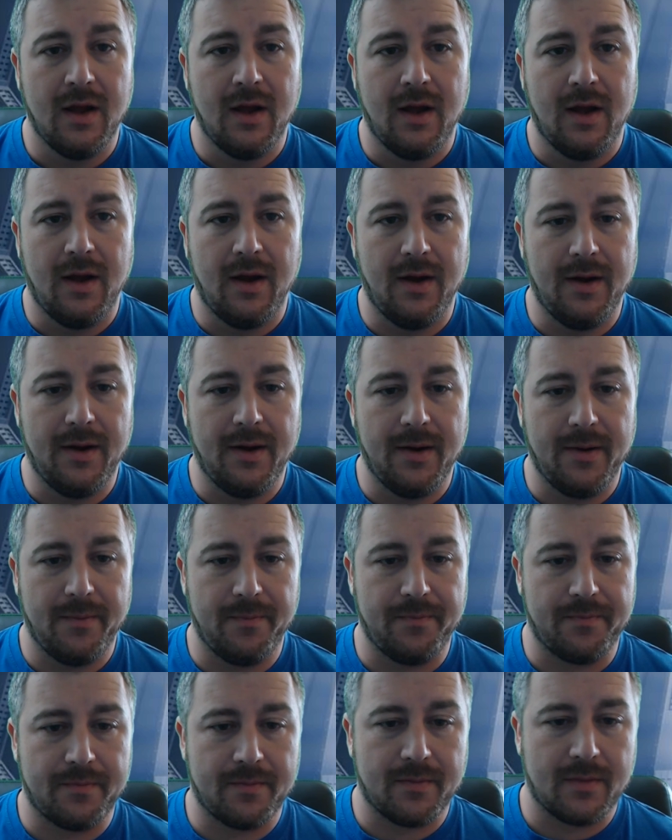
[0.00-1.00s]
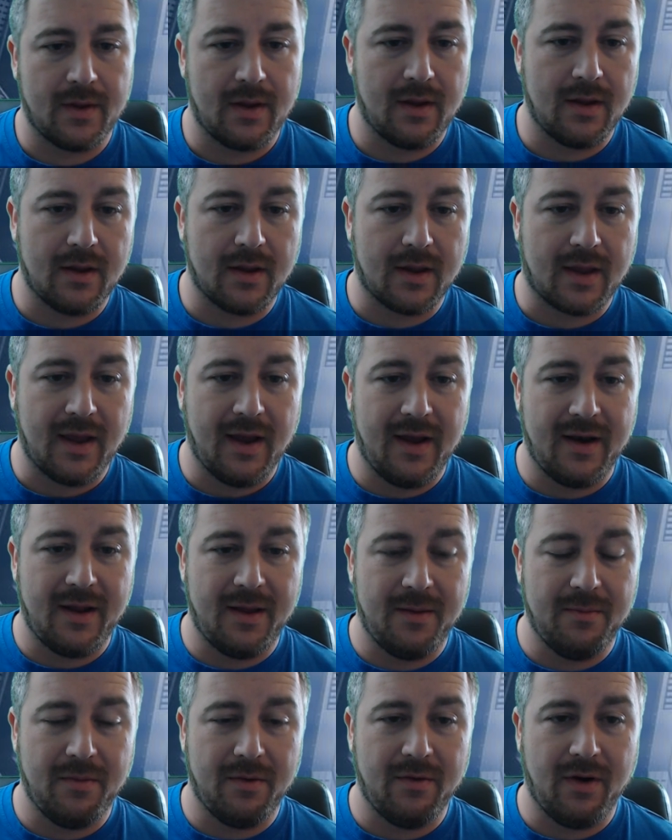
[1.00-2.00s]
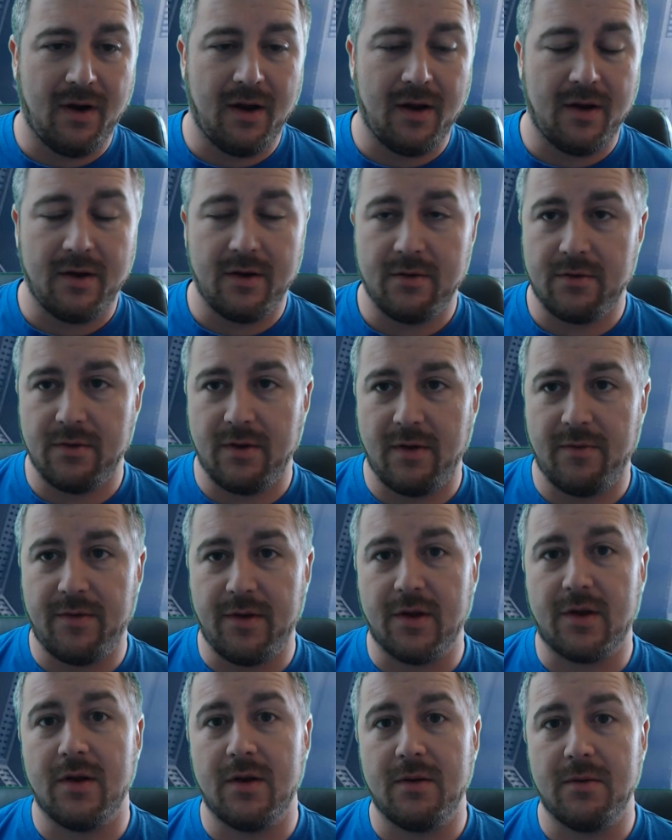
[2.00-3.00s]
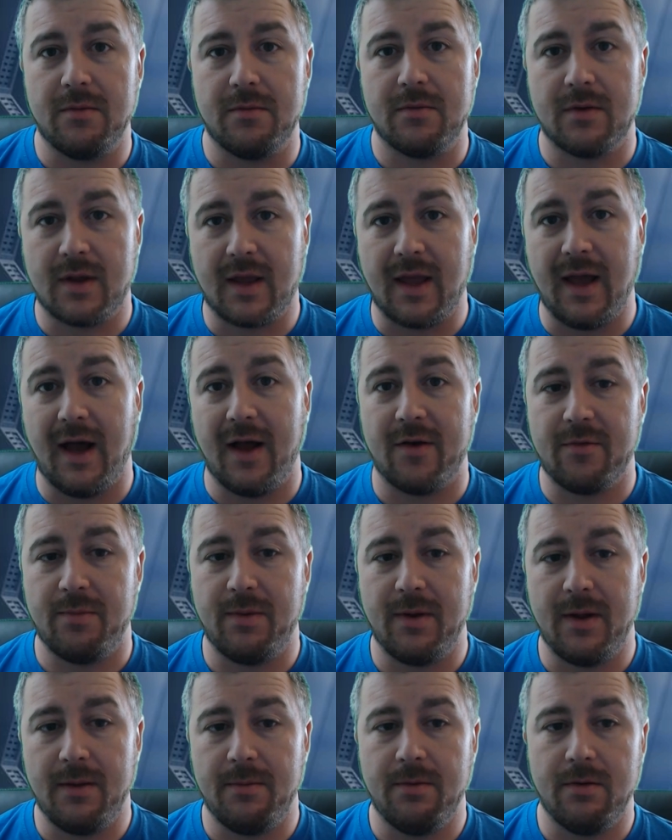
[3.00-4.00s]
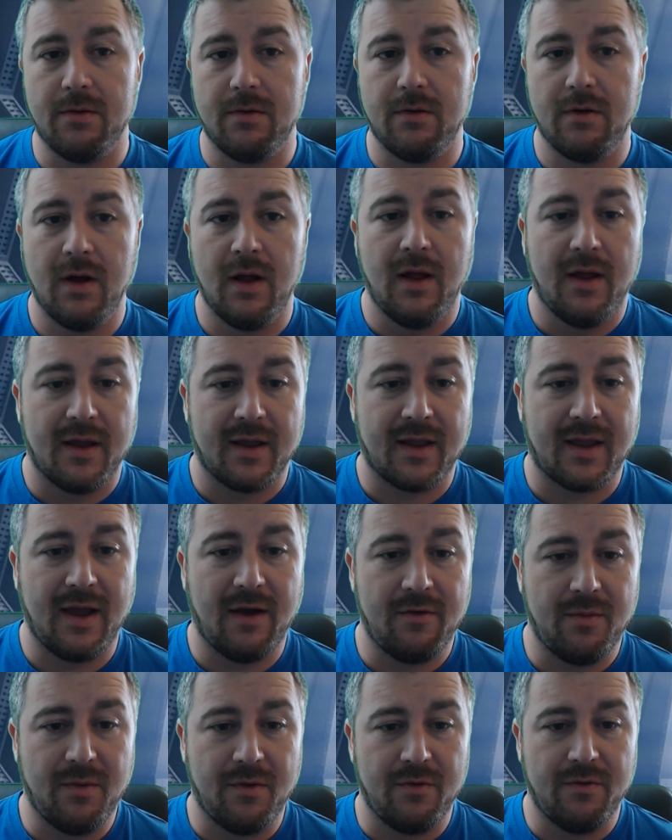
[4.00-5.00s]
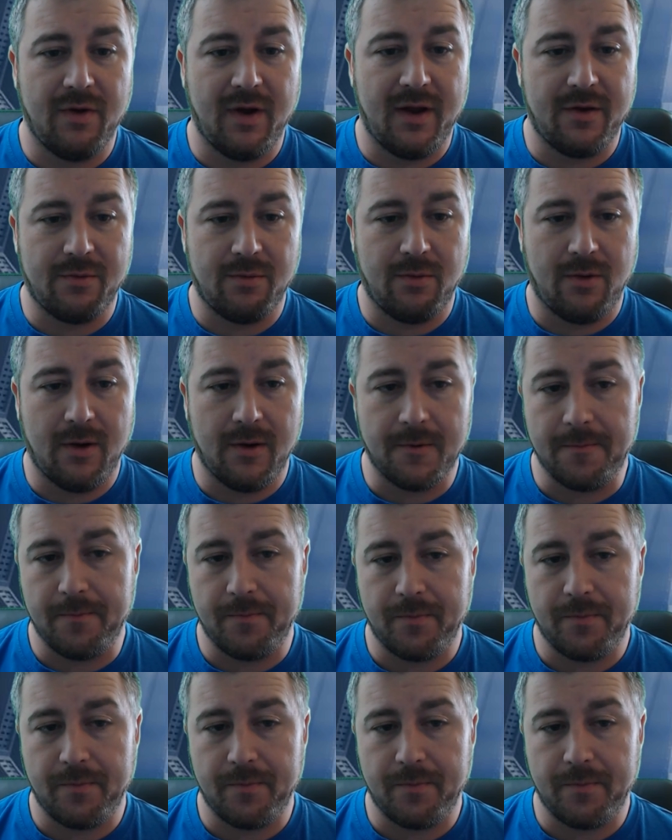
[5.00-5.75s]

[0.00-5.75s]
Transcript: Getting him around, if you can catch people, get them at range 1.